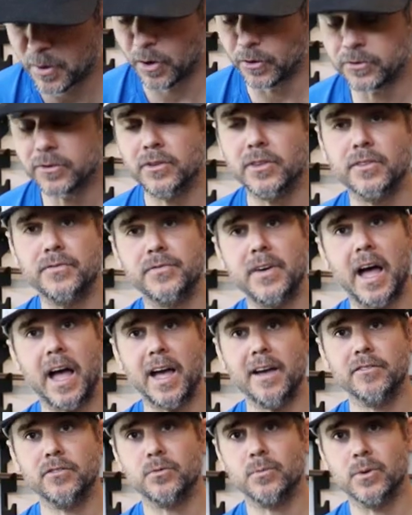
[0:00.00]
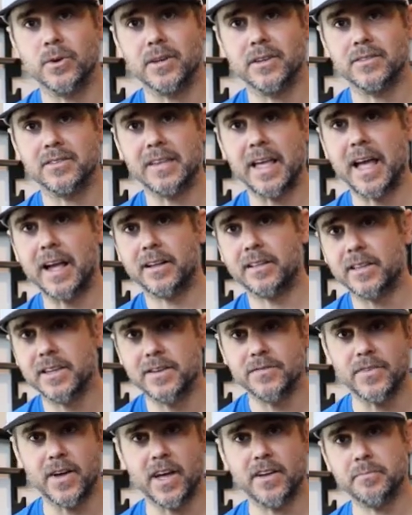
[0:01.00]
both of the 5s were
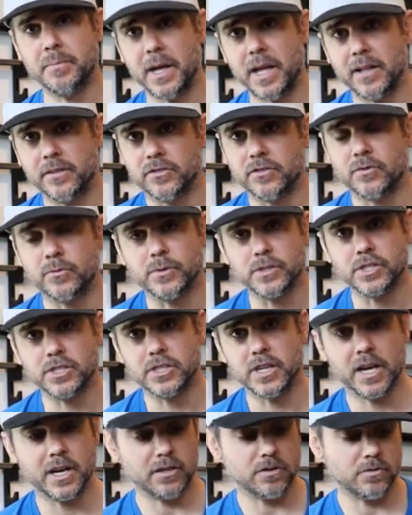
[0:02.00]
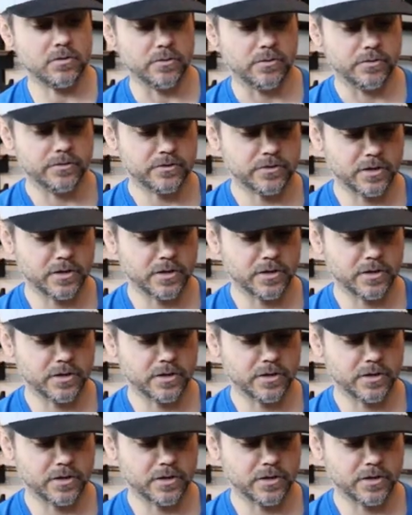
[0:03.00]
exactly 5 pounds, which is kind of cool.